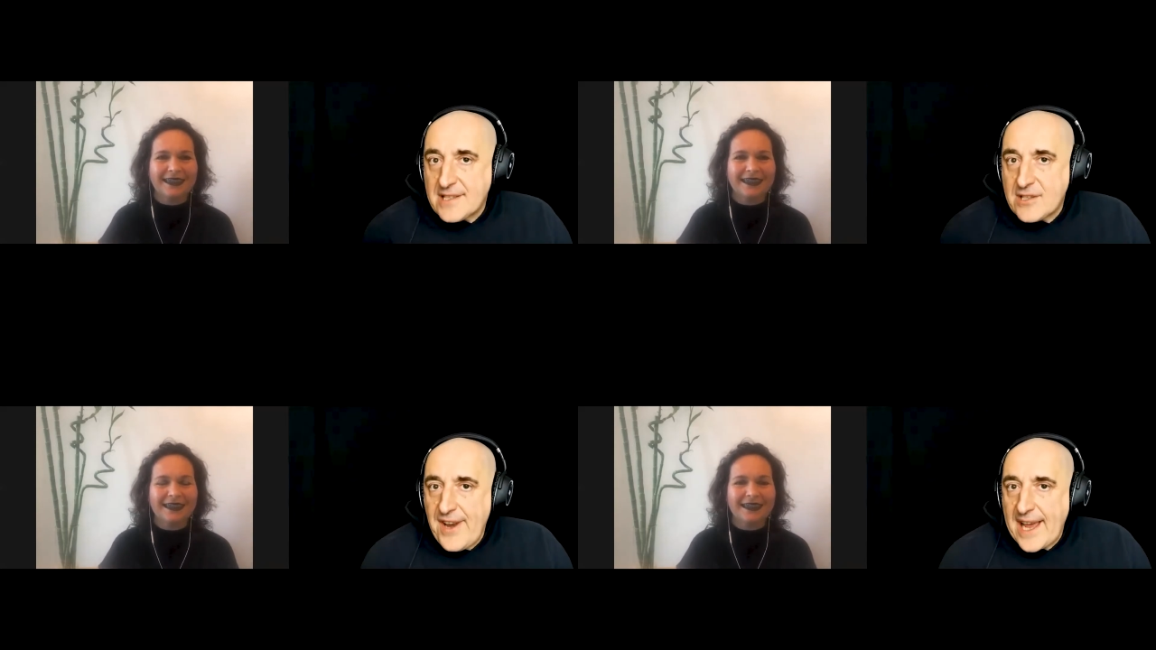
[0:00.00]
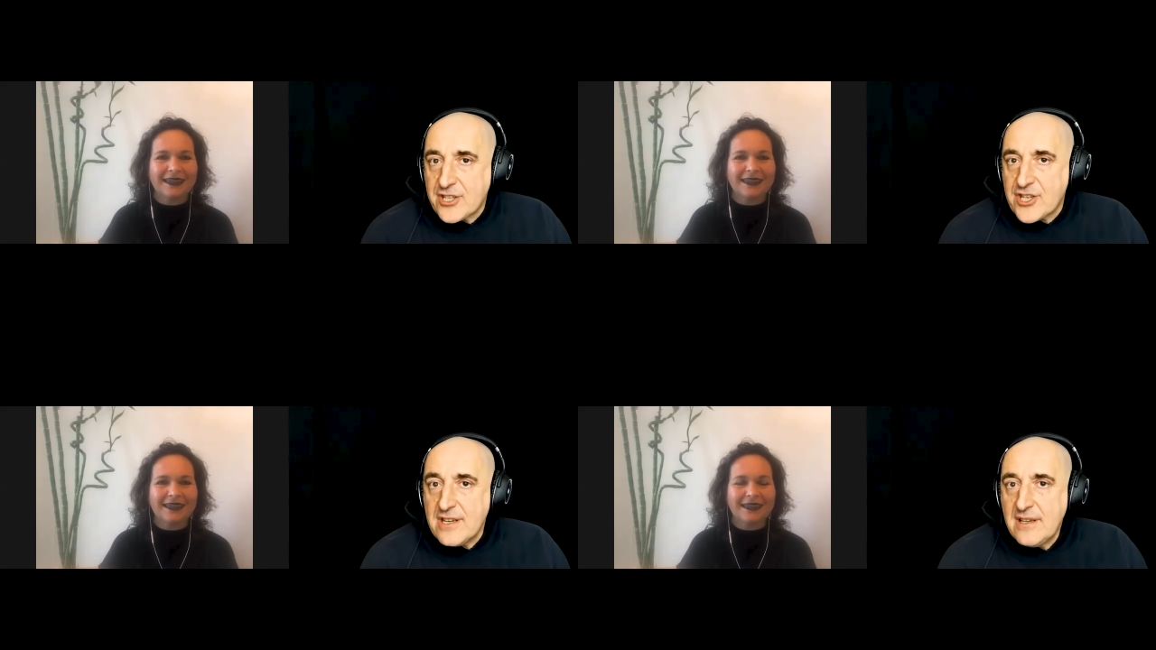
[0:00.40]

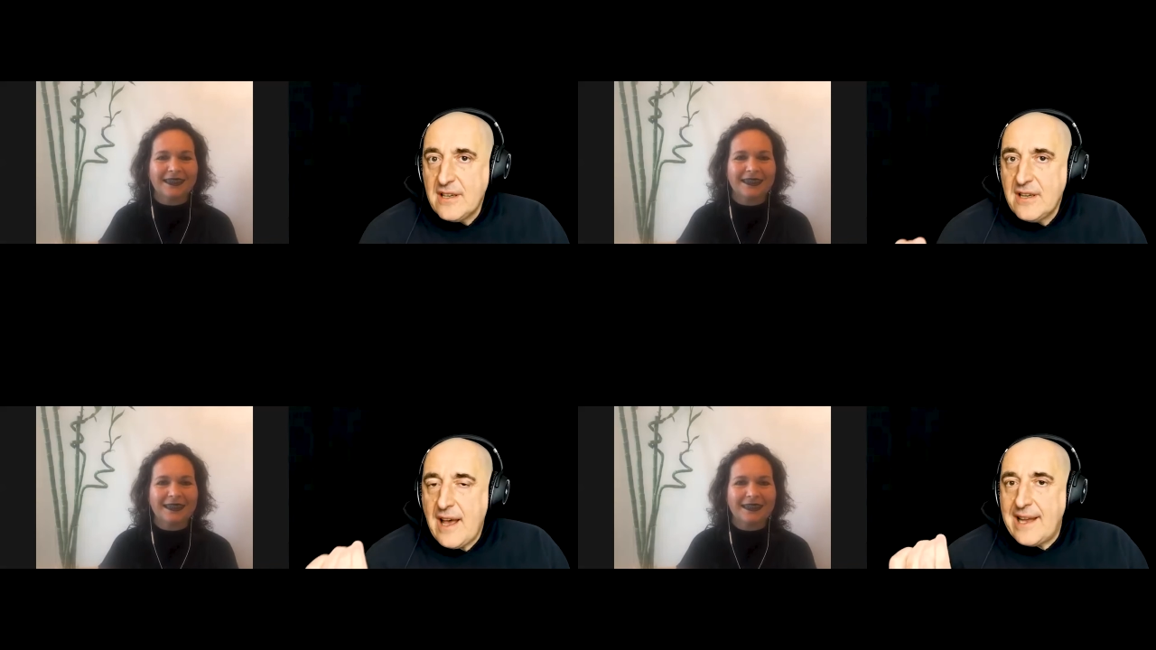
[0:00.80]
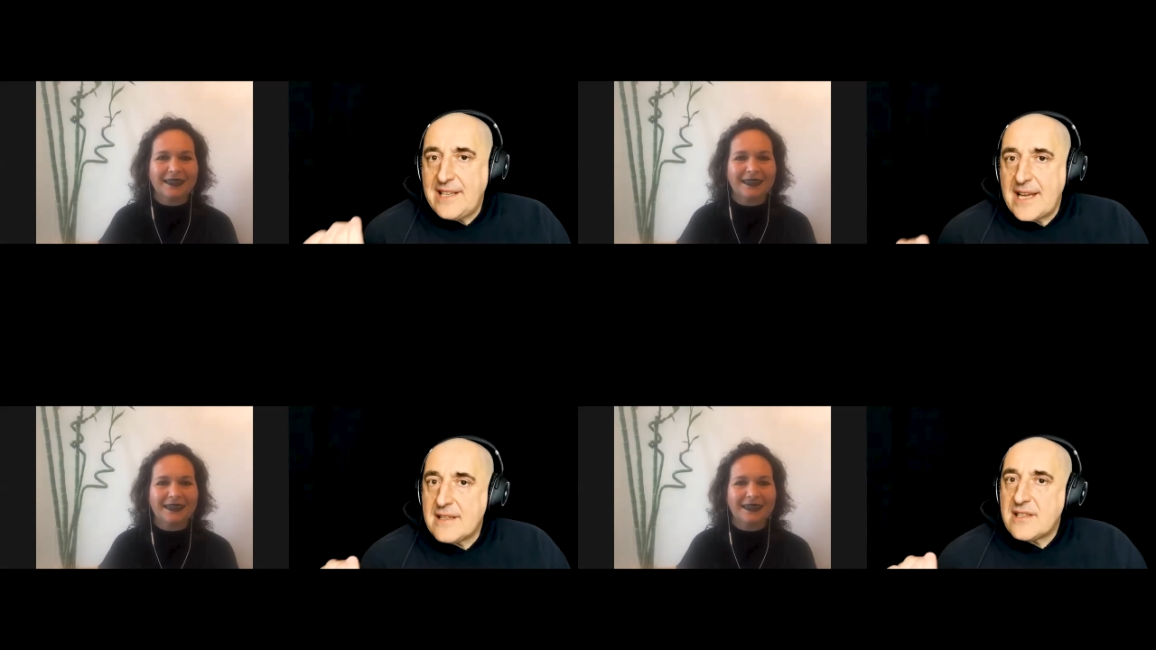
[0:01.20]
Speaker 1: connection, and
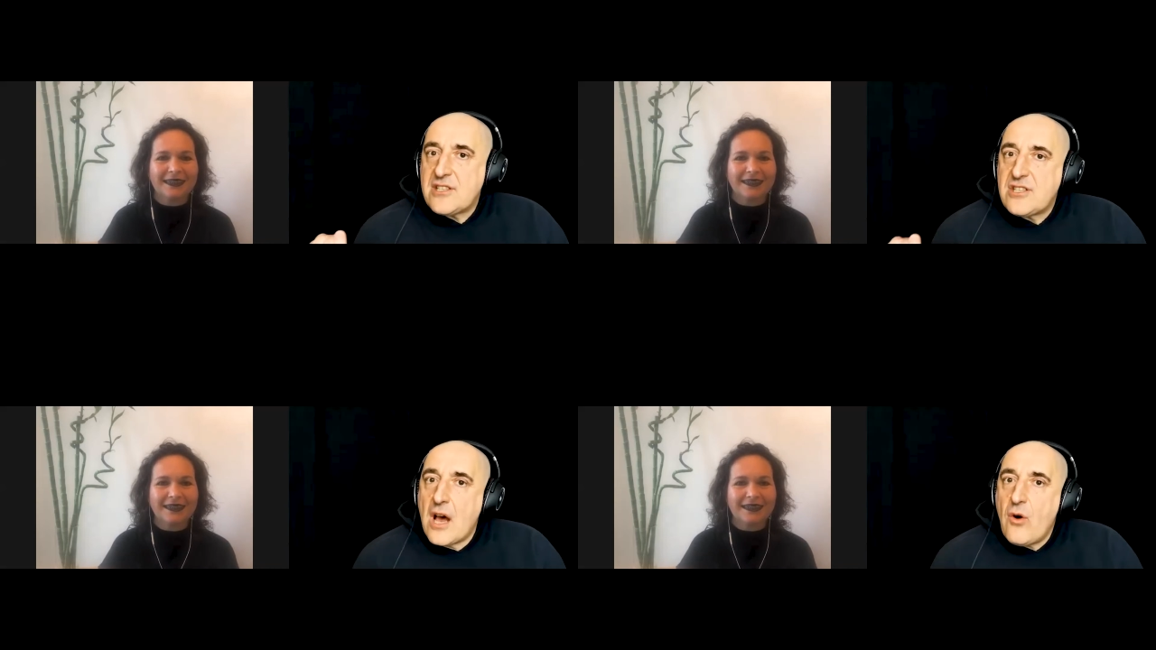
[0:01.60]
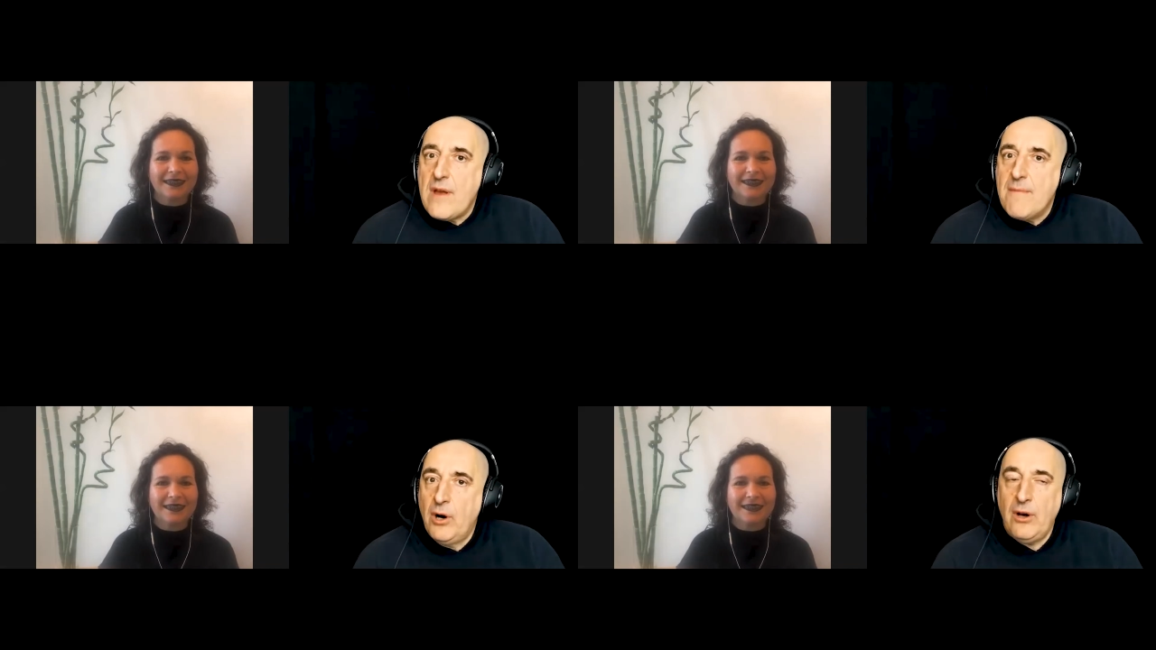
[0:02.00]
that's so
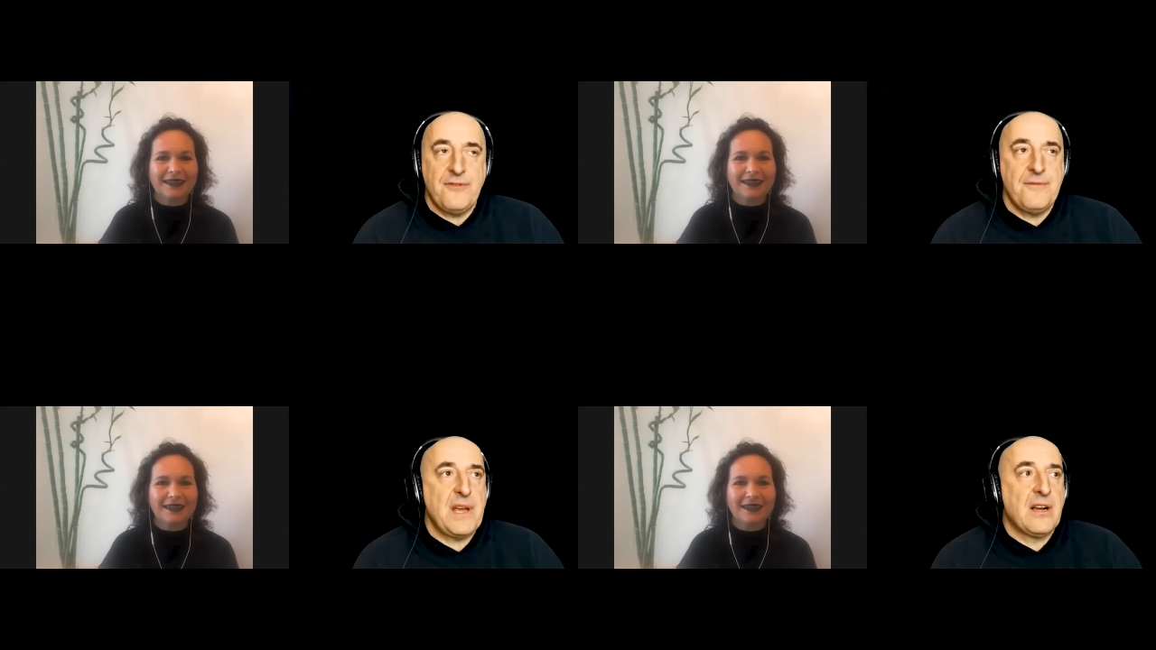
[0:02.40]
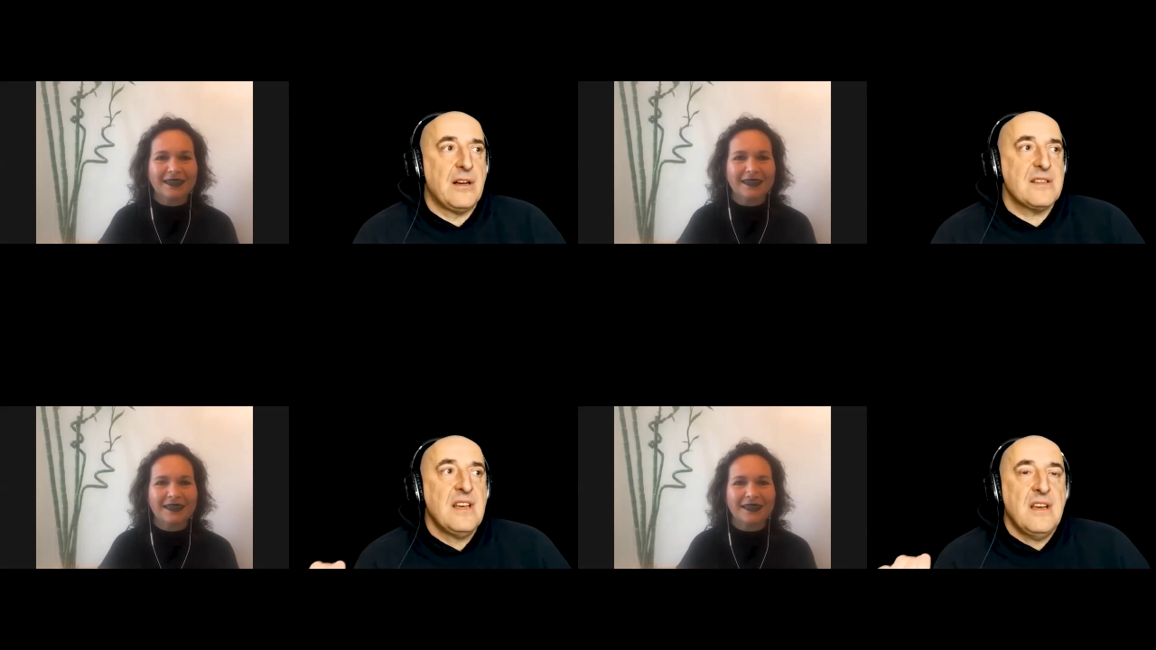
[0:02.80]
important because